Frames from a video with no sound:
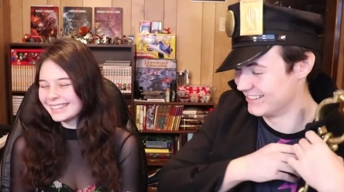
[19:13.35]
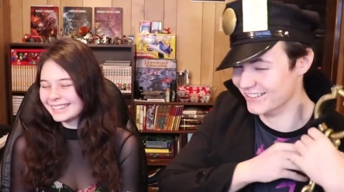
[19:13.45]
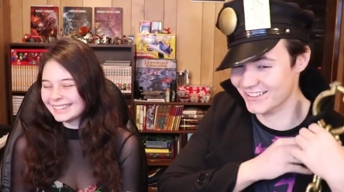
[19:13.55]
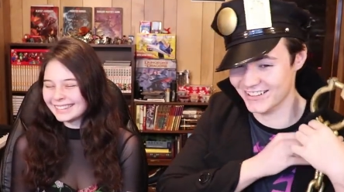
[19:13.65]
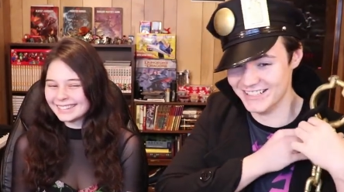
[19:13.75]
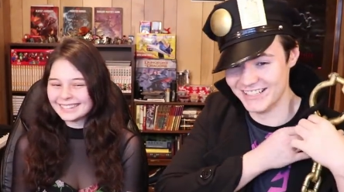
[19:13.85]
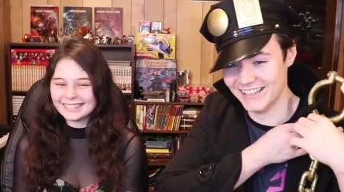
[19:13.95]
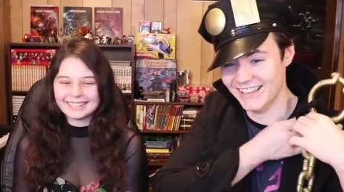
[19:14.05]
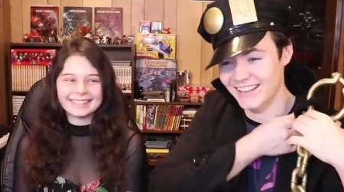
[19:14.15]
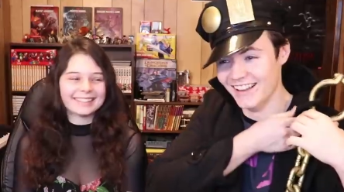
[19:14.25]
Speaker 1: so
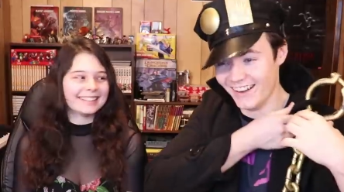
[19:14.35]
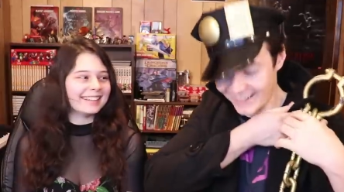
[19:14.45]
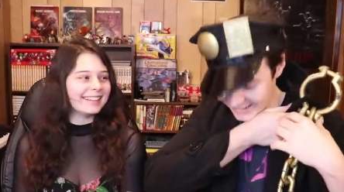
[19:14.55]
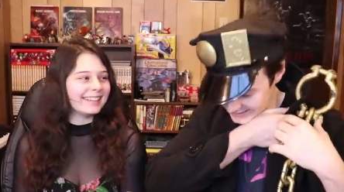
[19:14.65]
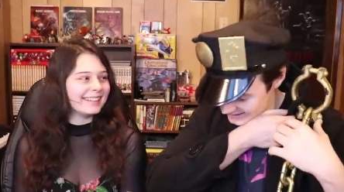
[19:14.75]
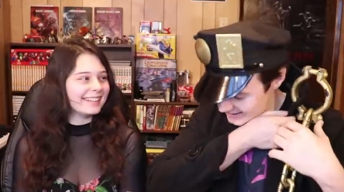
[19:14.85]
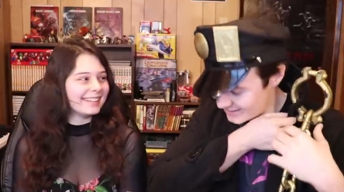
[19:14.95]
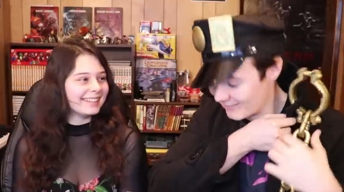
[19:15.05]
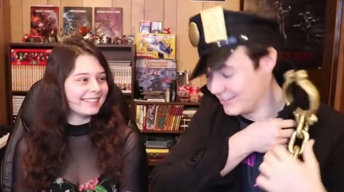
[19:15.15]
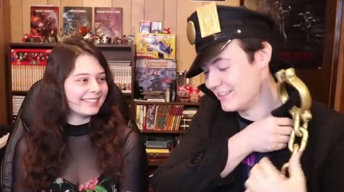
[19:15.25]
cringy. All right.
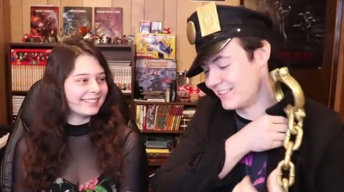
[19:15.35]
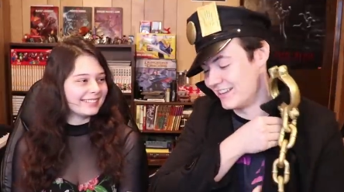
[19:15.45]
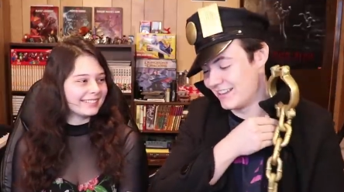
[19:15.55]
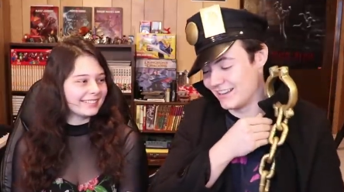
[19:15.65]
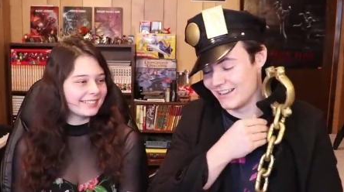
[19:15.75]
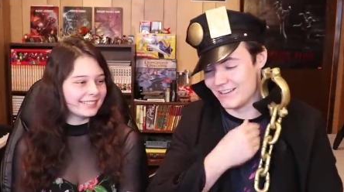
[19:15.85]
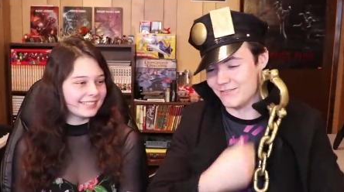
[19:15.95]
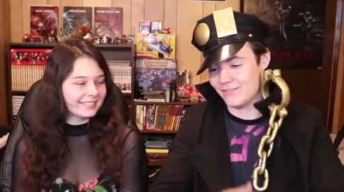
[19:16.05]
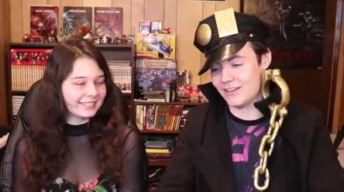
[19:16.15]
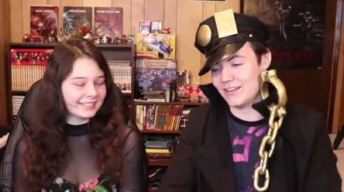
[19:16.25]
Uh, what do you think
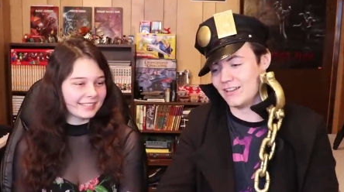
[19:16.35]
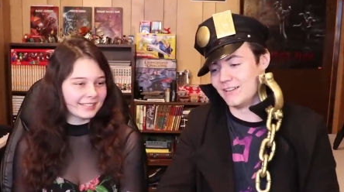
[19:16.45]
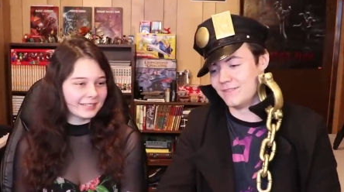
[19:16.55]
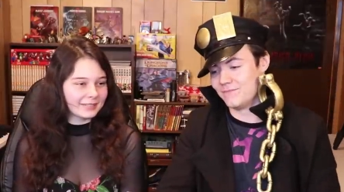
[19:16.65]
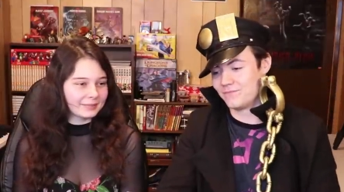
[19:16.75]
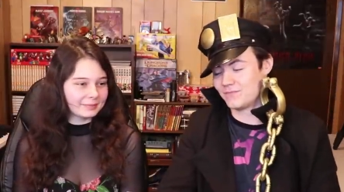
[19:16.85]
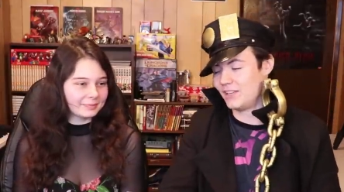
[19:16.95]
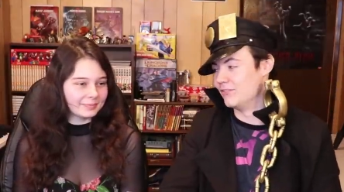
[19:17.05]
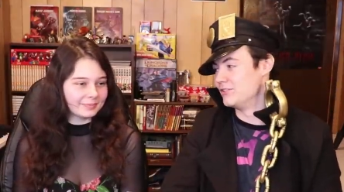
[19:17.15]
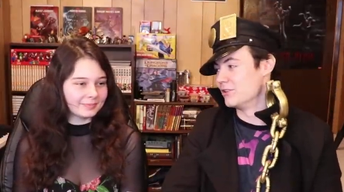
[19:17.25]
of uh,
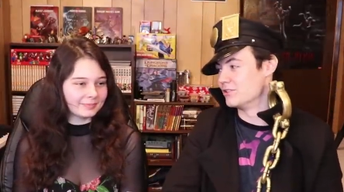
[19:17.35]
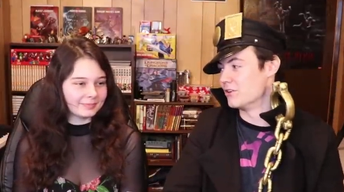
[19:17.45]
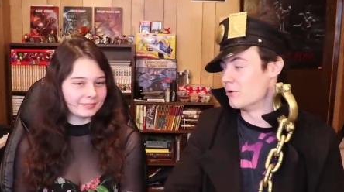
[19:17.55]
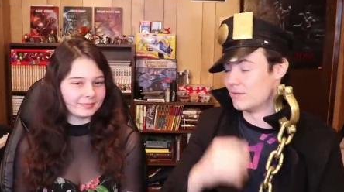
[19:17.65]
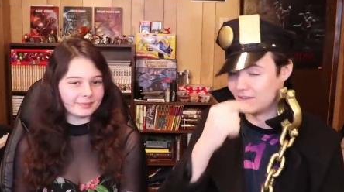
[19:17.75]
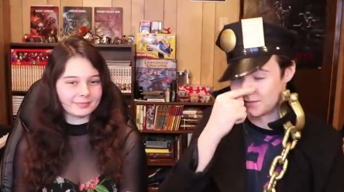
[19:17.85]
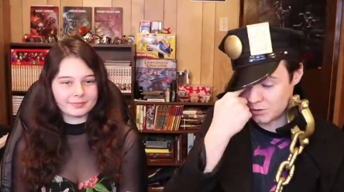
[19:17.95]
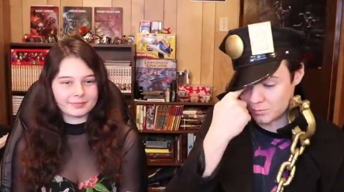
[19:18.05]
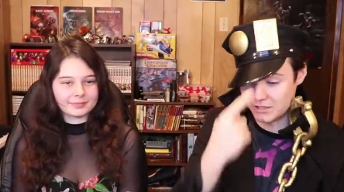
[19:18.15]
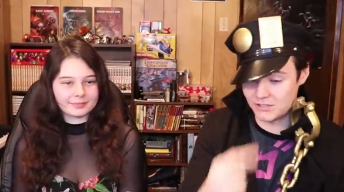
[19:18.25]
of the JoJo
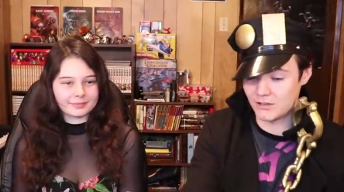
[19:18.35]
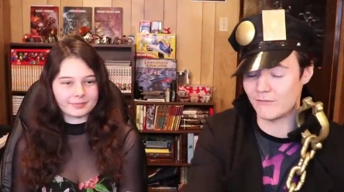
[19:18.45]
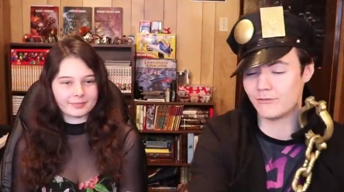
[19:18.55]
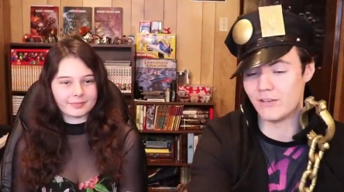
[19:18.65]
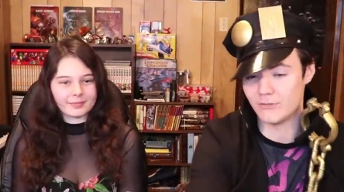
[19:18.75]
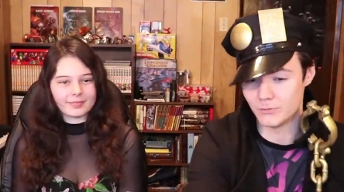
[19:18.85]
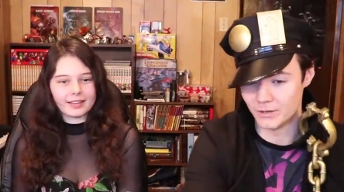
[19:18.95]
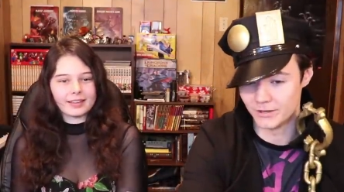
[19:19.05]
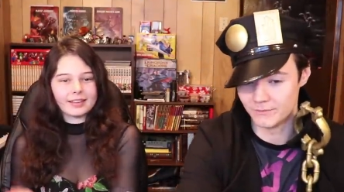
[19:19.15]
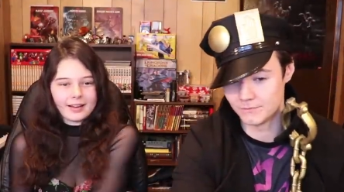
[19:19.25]
openings? Which one do you have a
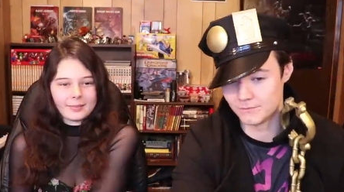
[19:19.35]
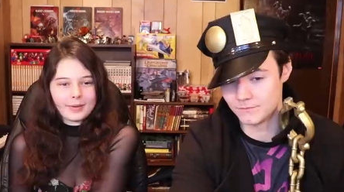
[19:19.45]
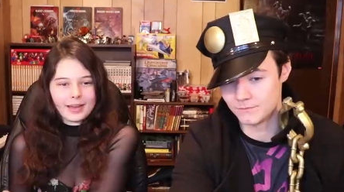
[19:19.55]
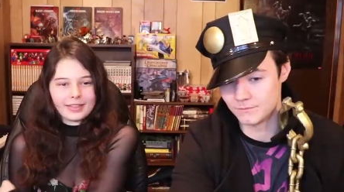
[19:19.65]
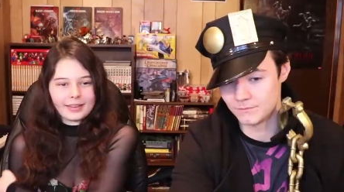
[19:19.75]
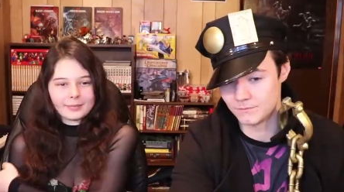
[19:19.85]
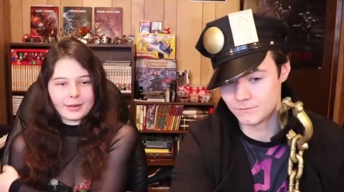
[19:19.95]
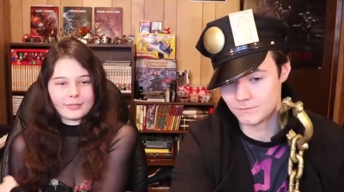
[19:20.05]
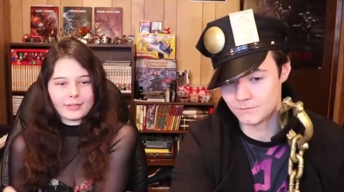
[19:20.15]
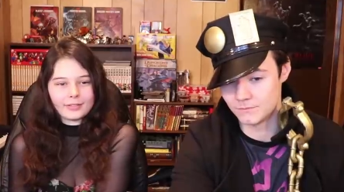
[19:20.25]
favorite one?
Speaker 2: Um, I think
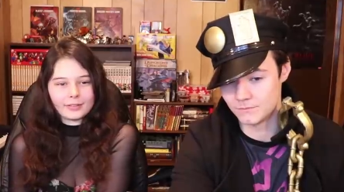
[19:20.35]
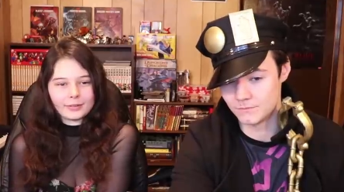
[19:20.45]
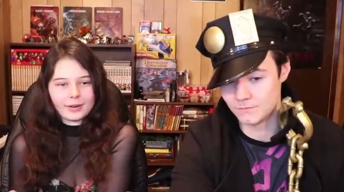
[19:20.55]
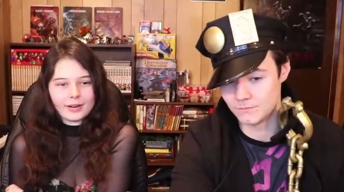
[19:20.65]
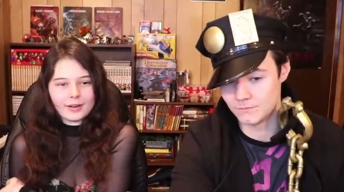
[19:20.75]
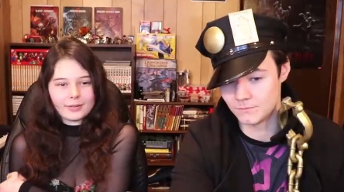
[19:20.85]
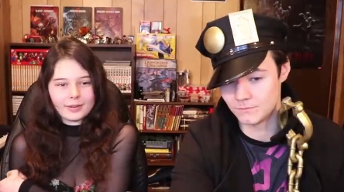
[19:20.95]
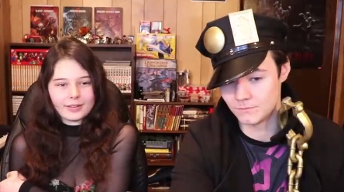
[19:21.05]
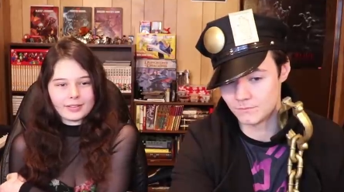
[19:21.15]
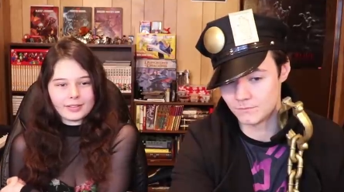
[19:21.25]
my favorite one
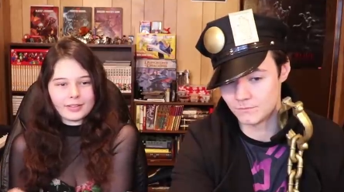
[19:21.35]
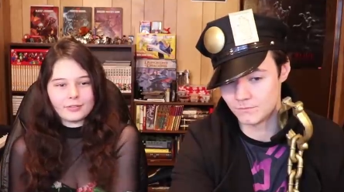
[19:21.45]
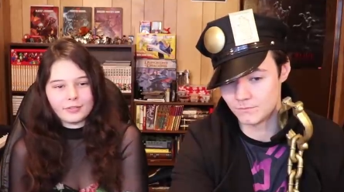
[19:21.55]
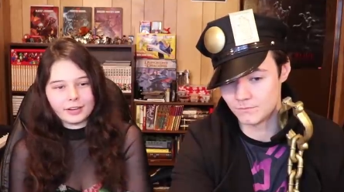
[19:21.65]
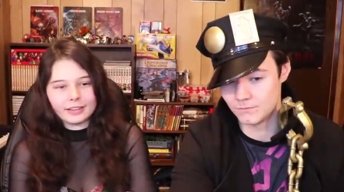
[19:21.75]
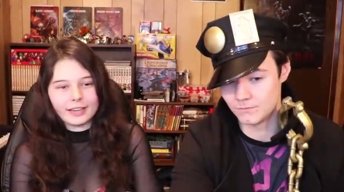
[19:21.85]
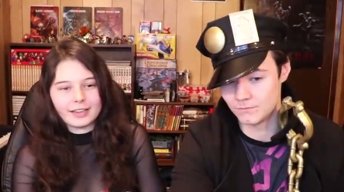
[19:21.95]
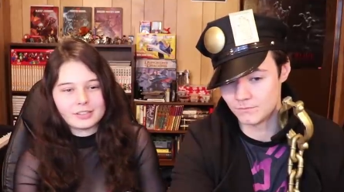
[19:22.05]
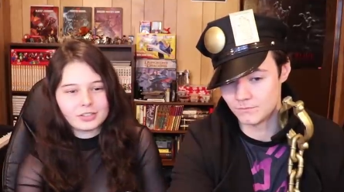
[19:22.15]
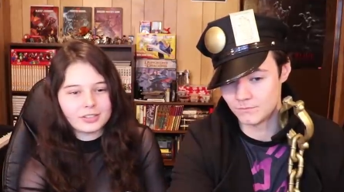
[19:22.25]
was the
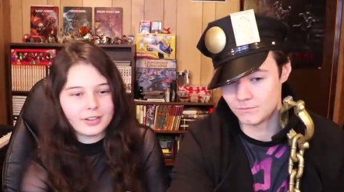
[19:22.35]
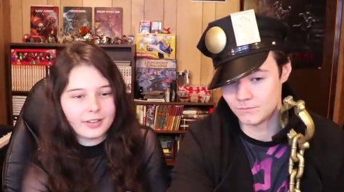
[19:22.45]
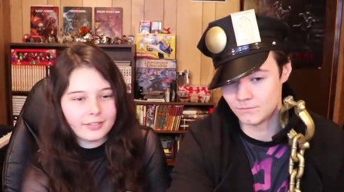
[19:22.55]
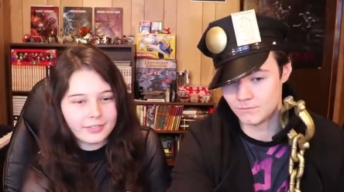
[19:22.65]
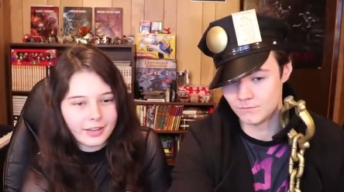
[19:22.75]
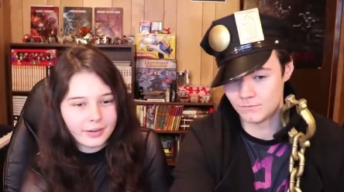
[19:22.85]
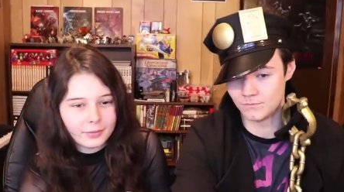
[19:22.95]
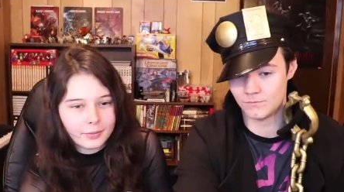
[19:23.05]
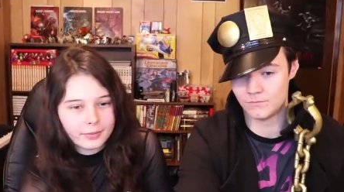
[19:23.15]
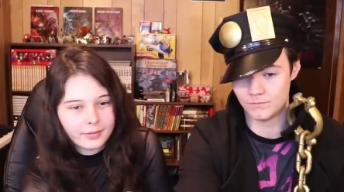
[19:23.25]
variation of
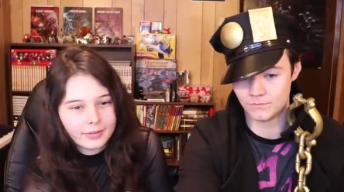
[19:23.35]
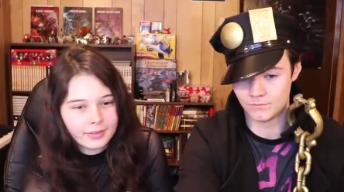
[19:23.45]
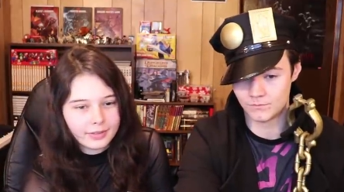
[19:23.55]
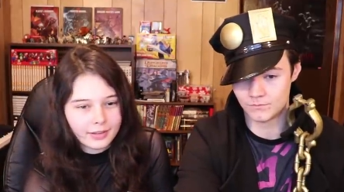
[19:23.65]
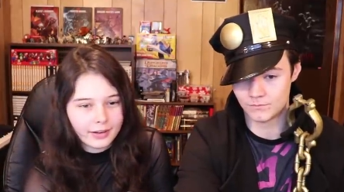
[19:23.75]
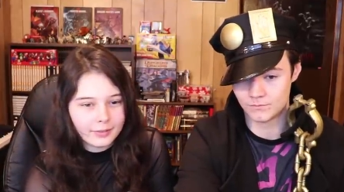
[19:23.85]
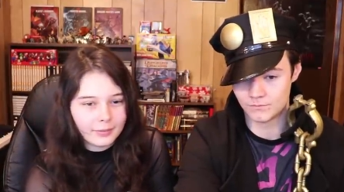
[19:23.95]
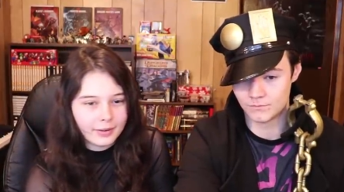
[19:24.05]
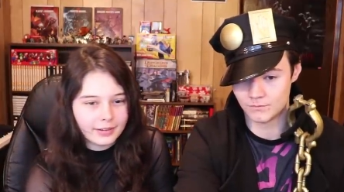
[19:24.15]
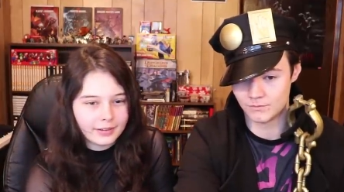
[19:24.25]
that
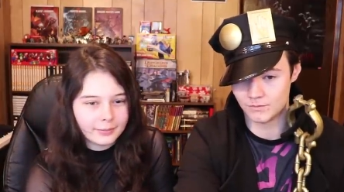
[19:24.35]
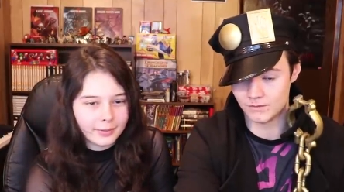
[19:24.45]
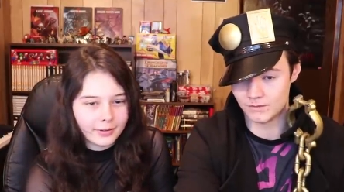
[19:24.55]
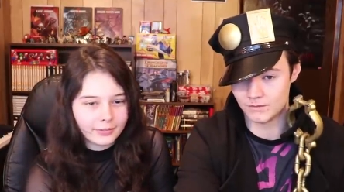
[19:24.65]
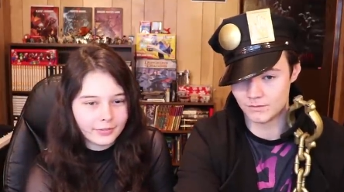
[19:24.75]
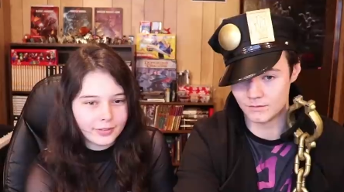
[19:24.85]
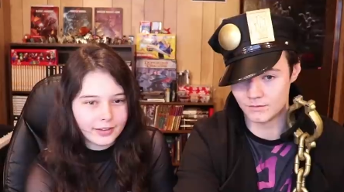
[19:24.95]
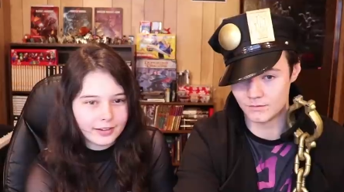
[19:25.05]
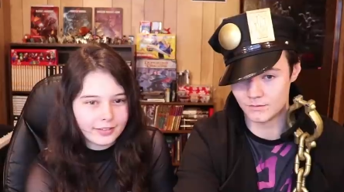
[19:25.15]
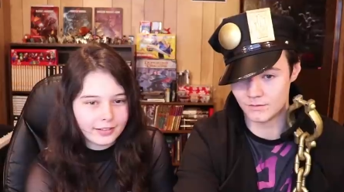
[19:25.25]
that one in part four that I